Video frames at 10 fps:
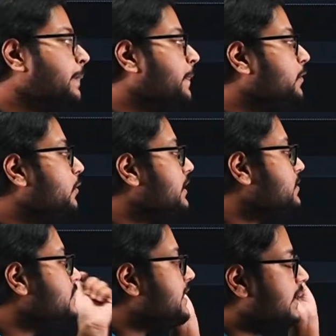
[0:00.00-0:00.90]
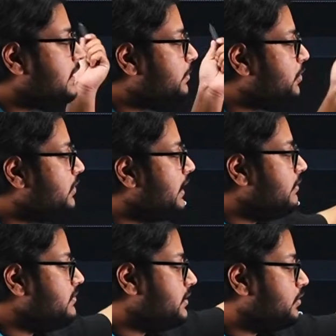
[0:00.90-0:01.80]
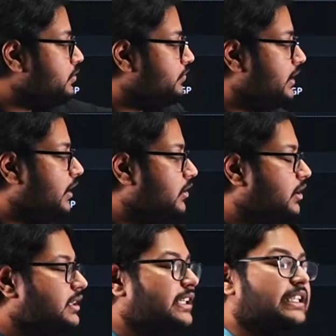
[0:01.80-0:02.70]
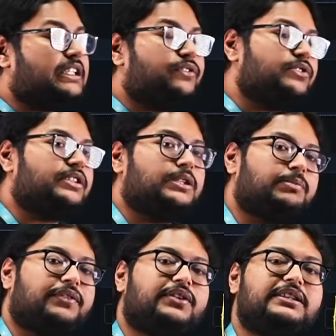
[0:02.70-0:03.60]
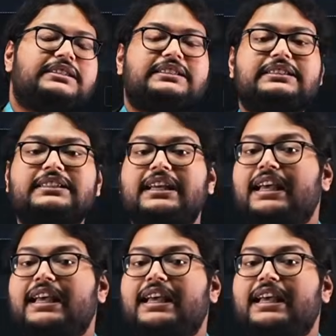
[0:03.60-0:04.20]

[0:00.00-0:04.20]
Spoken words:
So once you select the program, you fill out all the interview city preferences,